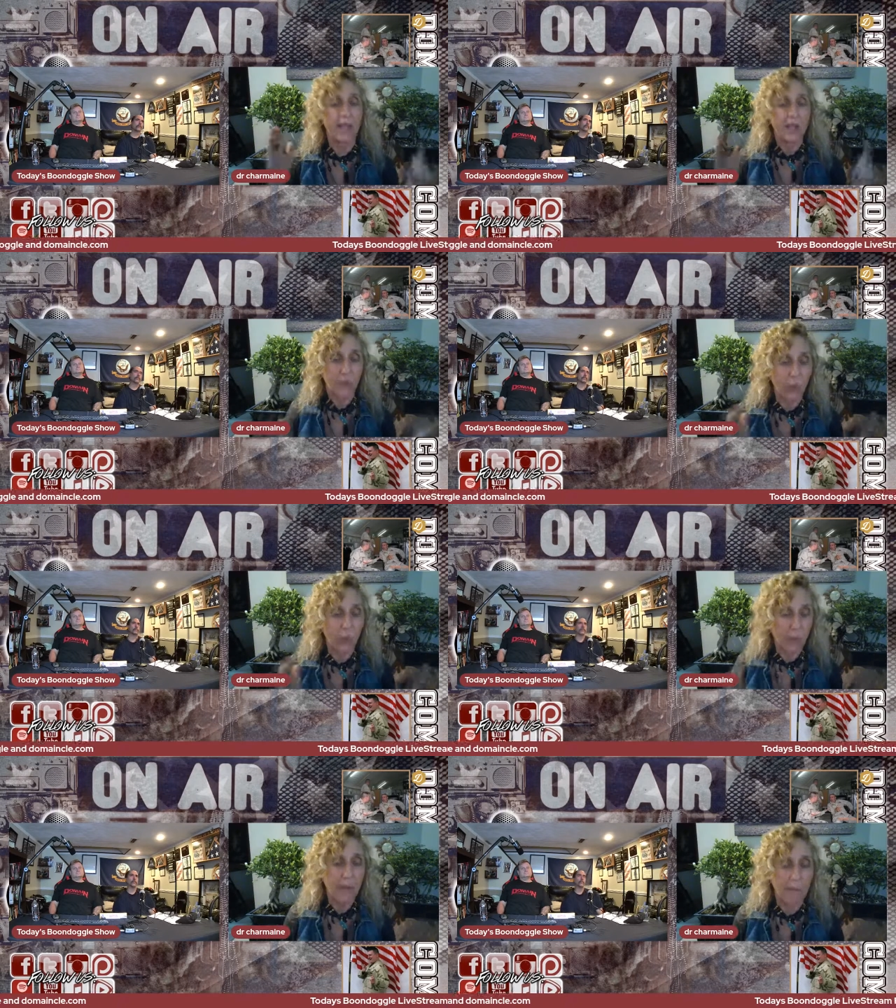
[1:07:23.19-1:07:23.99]
there
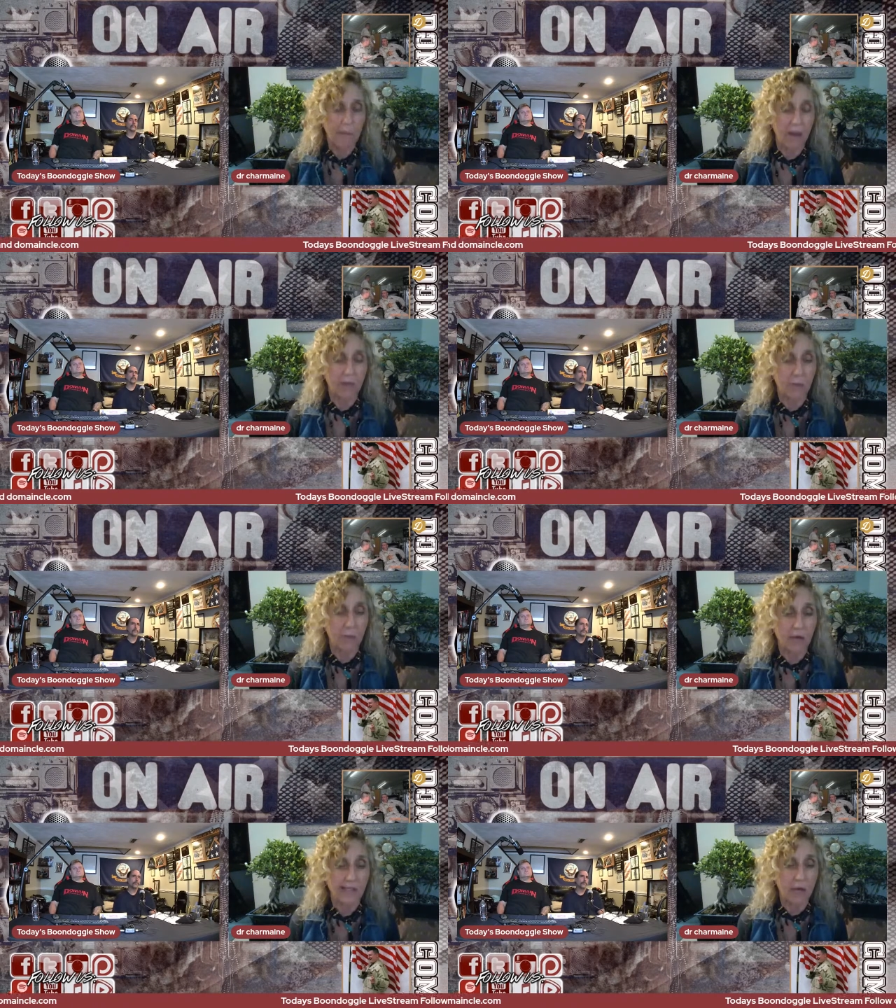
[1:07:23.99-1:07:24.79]
will be a
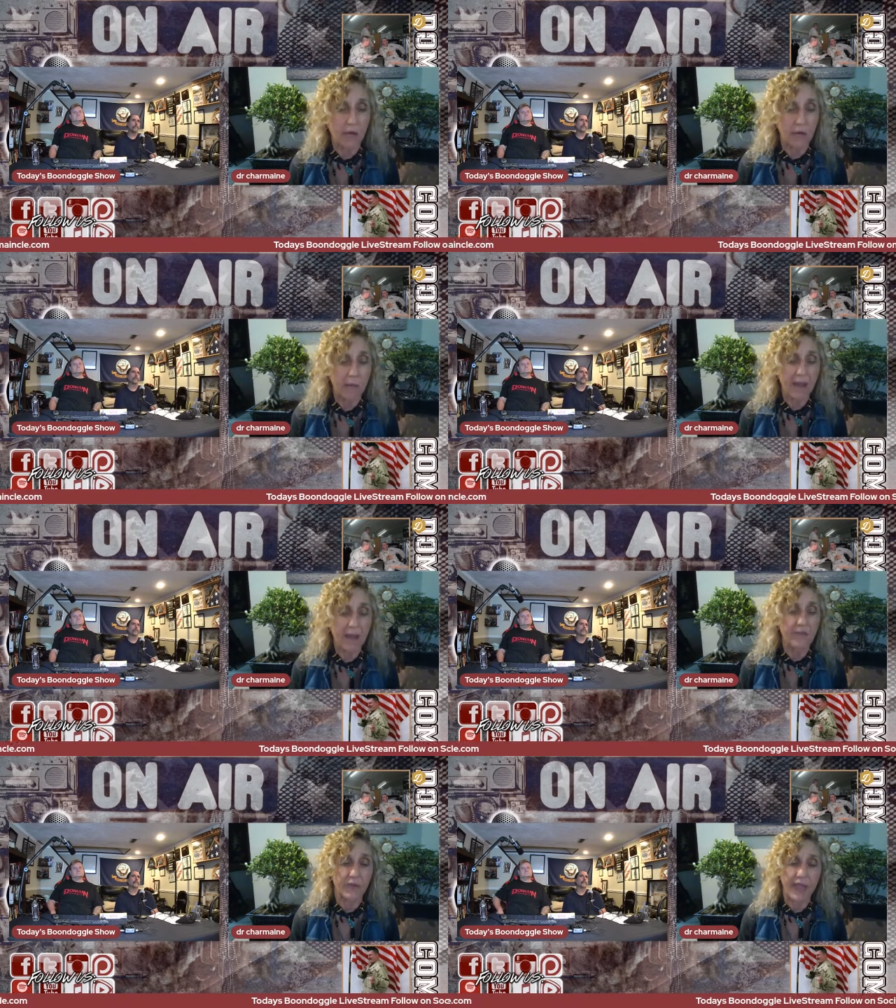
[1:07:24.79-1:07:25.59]
price that will be
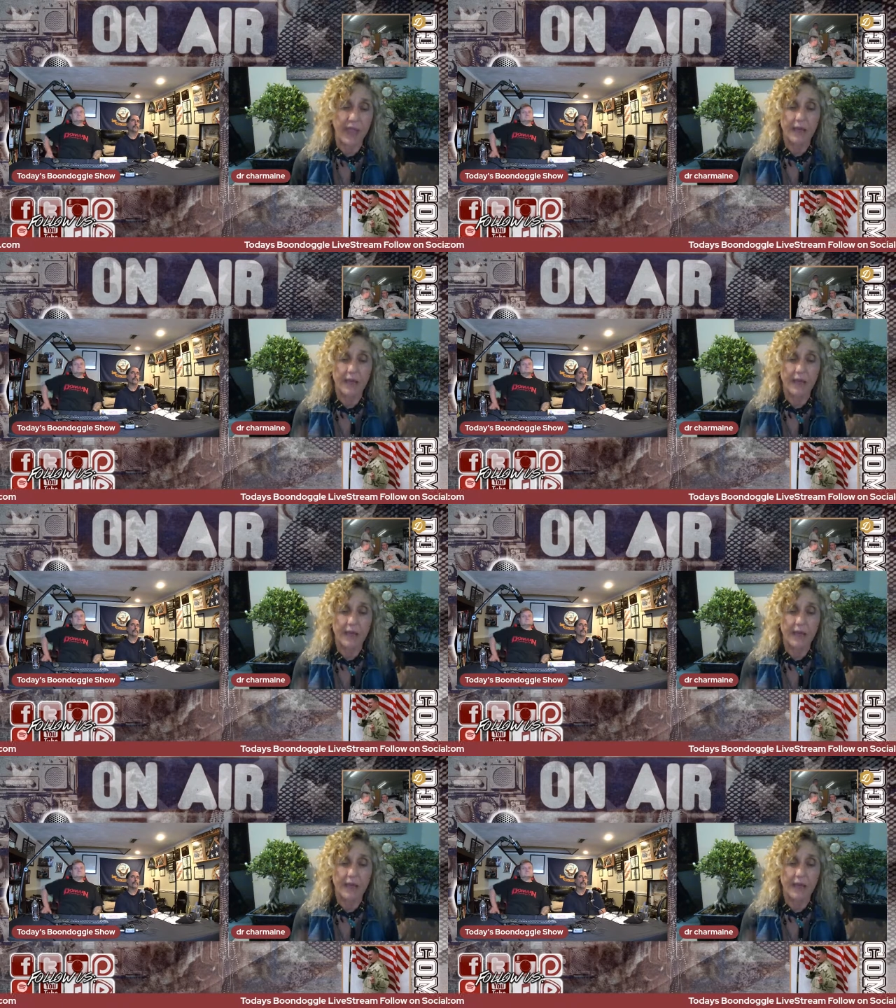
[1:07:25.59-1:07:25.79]
paid for that.